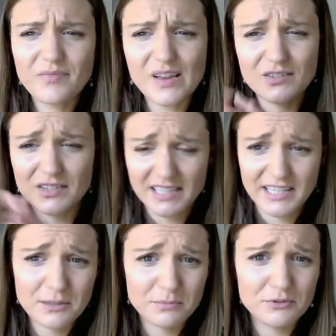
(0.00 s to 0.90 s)
So it's like
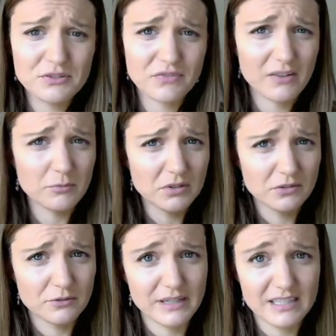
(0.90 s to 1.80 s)
here, blue is favorable,
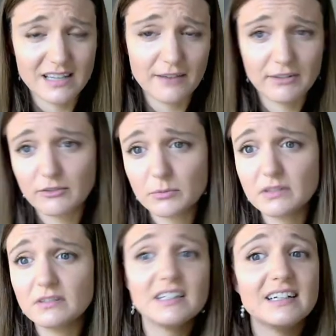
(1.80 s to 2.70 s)
green is not
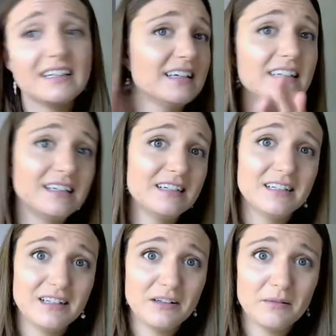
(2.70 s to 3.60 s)
favorable.
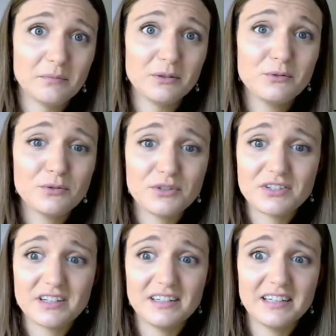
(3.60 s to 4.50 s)
Blue is
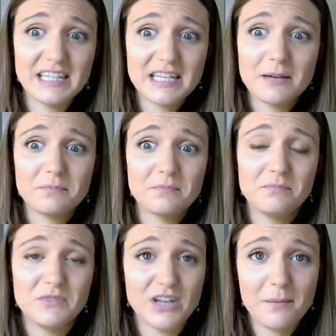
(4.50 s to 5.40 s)
just going to end up
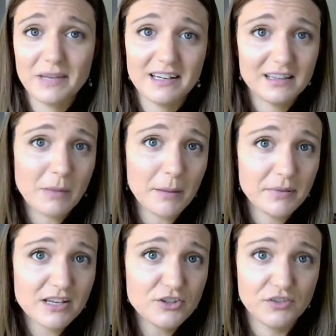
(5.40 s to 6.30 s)
dominating the
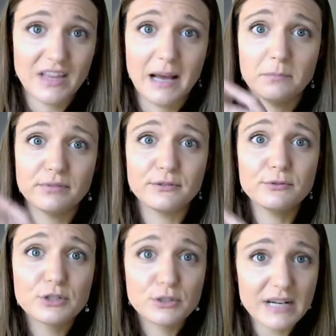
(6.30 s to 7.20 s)
population. That
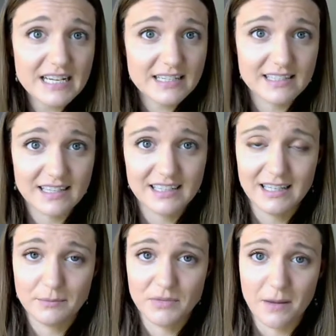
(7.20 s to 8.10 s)
blue trait is going to
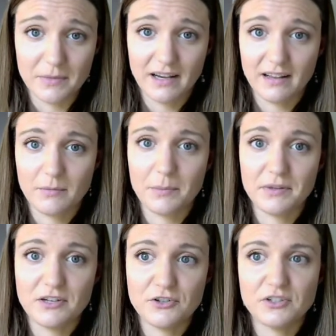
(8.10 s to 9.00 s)
end up dominating the
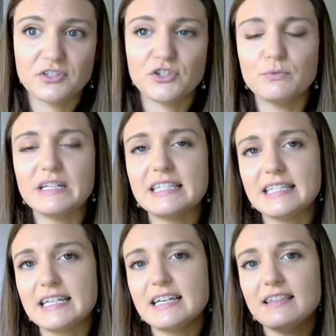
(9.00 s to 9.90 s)
population. So we
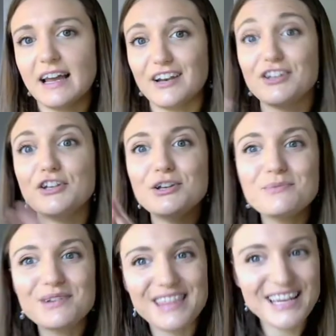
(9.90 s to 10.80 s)
see that
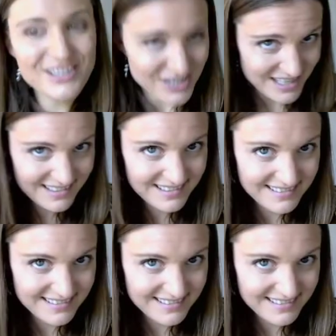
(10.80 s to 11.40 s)
accumulation